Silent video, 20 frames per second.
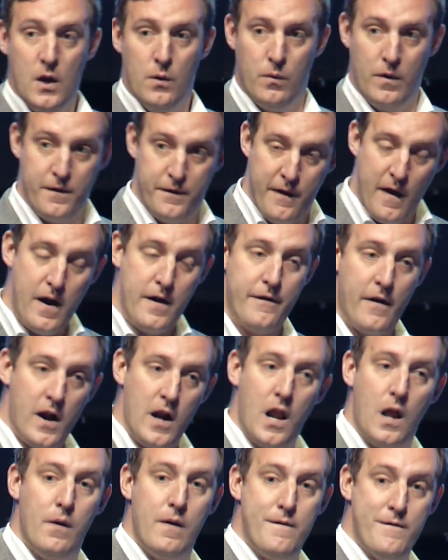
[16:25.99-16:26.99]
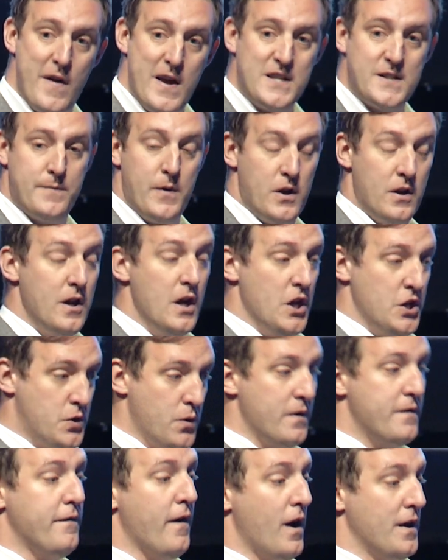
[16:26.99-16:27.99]
with very, very low investment to
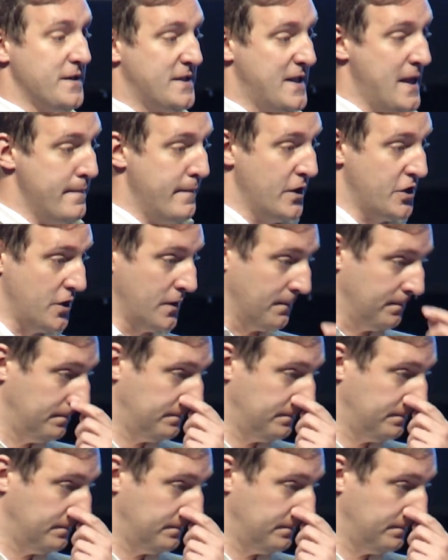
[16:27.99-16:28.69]
advance their mission.